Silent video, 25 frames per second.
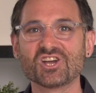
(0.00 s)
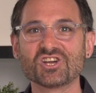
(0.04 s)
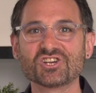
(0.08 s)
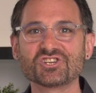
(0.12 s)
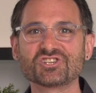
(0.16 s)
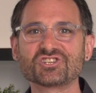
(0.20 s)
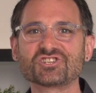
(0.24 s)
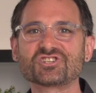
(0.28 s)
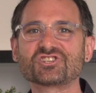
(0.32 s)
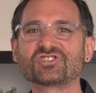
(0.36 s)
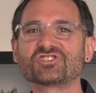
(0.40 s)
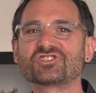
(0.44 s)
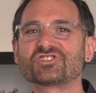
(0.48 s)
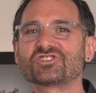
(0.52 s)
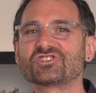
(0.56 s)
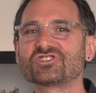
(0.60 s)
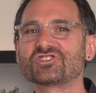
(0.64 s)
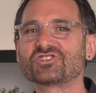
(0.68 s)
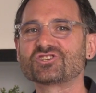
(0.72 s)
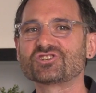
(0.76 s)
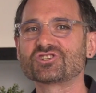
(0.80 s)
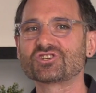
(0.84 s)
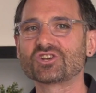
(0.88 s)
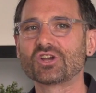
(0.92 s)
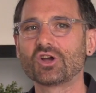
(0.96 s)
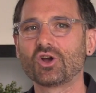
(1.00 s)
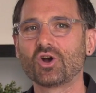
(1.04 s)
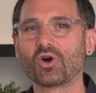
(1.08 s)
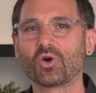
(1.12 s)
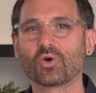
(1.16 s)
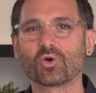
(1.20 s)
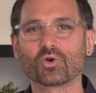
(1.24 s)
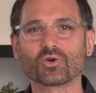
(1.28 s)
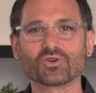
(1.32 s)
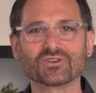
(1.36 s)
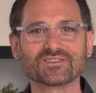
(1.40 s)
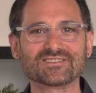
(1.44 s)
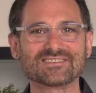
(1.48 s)
sh,
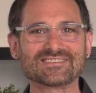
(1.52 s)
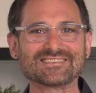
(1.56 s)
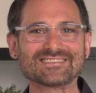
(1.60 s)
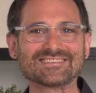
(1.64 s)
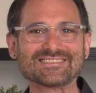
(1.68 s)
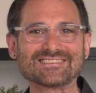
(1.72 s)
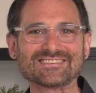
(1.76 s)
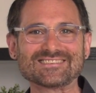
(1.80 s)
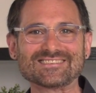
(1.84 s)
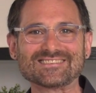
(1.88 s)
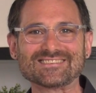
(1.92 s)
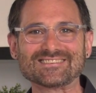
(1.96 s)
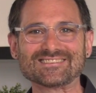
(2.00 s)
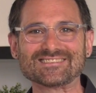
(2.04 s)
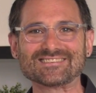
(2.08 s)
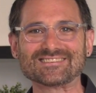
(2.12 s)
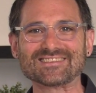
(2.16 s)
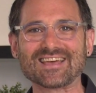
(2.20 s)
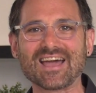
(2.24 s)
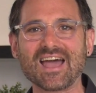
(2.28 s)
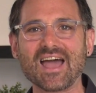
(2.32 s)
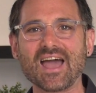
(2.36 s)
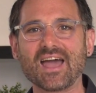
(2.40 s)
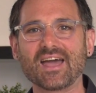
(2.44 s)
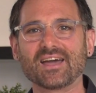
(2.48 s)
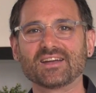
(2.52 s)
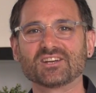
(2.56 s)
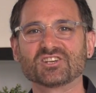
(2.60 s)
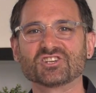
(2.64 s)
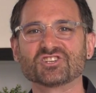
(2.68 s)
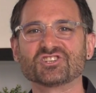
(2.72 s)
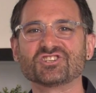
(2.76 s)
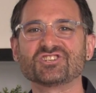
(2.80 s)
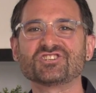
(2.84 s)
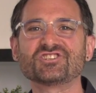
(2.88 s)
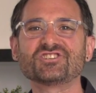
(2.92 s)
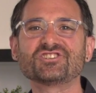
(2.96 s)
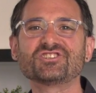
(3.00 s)
or Z and
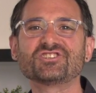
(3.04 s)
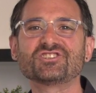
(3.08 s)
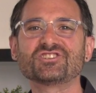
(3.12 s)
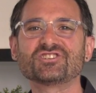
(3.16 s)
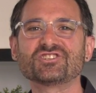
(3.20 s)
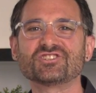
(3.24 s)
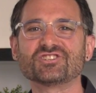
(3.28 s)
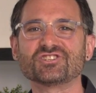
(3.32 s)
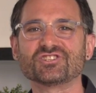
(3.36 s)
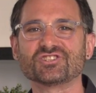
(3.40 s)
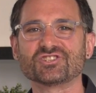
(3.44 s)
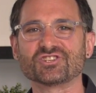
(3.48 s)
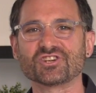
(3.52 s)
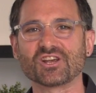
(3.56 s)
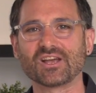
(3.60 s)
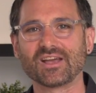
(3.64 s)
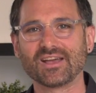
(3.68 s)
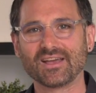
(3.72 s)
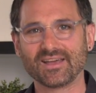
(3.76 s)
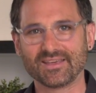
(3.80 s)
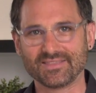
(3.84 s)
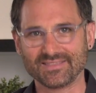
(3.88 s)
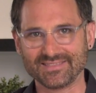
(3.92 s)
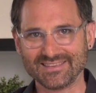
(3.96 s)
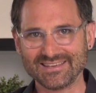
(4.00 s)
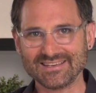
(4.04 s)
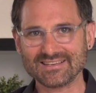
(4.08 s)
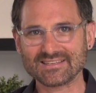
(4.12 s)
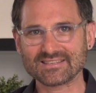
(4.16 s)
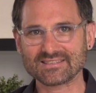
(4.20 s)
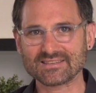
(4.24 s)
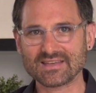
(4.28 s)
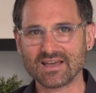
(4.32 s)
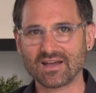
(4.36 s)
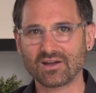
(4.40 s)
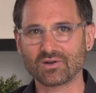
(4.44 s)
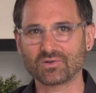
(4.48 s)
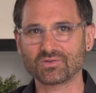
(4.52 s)
zh. These
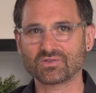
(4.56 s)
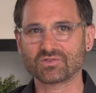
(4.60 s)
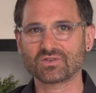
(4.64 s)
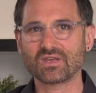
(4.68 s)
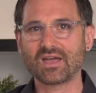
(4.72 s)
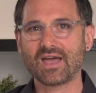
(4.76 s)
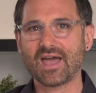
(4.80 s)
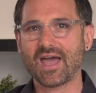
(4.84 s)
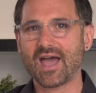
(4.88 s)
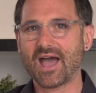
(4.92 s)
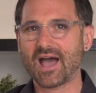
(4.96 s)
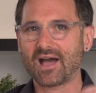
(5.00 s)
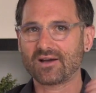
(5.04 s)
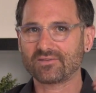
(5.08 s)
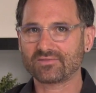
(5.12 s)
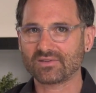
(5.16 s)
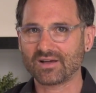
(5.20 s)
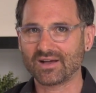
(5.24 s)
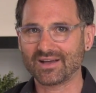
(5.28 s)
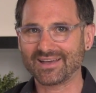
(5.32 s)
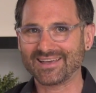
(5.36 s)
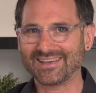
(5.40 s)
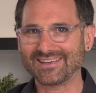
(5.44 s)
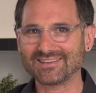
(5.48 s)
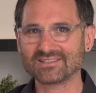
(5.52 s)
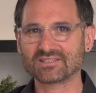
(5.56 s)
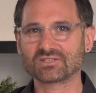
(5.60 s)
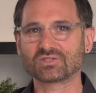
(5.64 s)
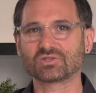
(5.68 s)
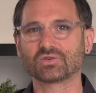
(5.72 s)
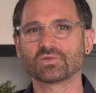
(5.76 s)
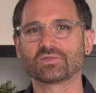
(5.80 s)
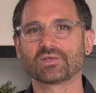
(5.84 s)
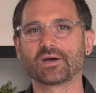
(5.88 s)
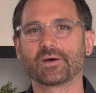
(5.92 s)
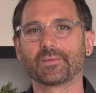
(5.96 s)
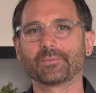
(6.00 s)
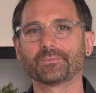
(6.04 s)
sounds have a hiss to
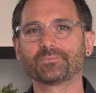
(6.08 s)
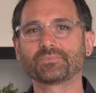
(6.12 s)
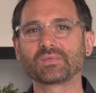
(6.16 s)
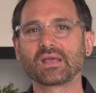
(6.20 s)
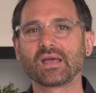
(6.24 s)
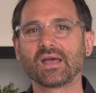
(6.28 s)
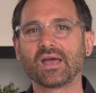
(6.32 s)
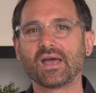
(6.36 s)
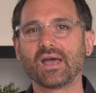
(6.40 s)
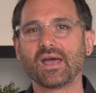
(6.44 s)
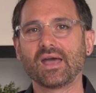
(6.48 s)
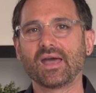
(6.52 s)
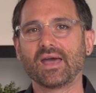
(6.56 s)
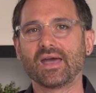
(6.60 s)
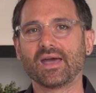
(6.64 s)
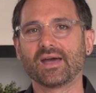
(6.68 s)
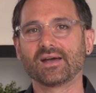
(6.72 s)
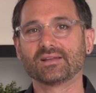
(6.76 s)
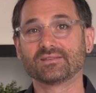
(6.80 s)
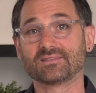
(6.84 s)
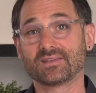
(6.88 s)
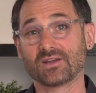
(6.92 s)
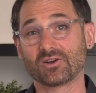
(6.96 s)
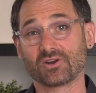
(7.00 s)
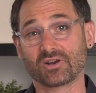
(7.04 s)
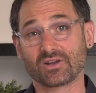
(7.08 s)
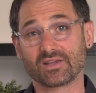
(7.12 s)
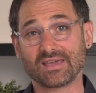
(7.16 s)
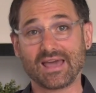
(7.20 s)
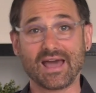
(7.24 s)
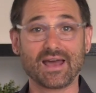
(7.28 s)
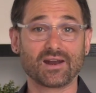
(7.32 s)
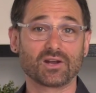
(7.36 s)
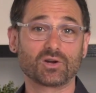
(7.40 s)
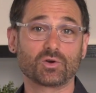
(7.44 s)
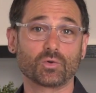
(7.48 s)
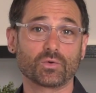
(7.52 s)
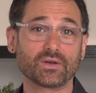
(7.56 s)
them, and they're a
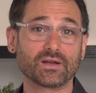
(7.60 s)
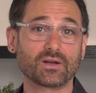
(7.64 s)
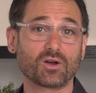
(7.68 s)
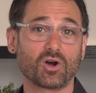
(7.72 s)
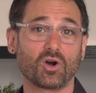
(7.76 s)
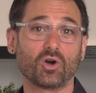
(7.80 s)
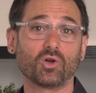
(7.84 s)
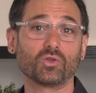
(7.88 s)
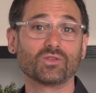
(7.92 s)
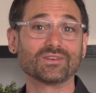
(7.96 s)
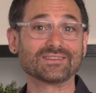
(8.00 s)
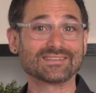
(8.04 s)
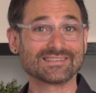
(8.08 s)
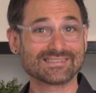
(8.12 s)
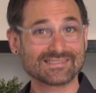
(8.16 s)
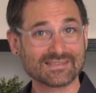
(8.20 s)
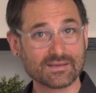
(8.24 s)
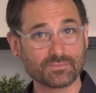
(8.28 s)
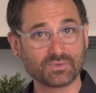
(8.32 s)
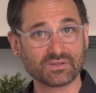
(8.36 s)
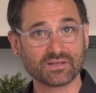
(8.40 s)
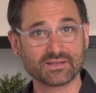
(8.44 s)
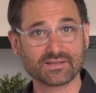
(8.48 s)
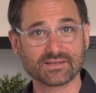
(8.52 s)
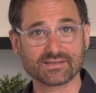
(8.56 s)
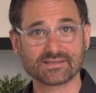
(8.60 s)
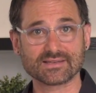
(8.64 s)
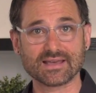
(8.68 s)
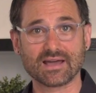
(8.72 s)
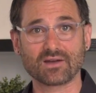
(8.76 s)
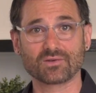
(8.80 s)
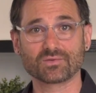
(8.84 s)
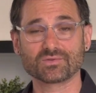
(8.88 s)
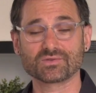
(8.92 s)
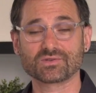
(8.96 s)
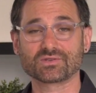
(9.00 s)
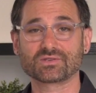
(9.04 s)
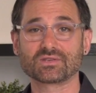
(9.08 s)
category called sibilant
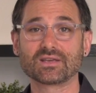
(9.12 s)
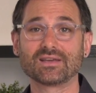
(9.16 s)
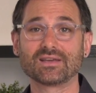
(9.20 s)
sounds.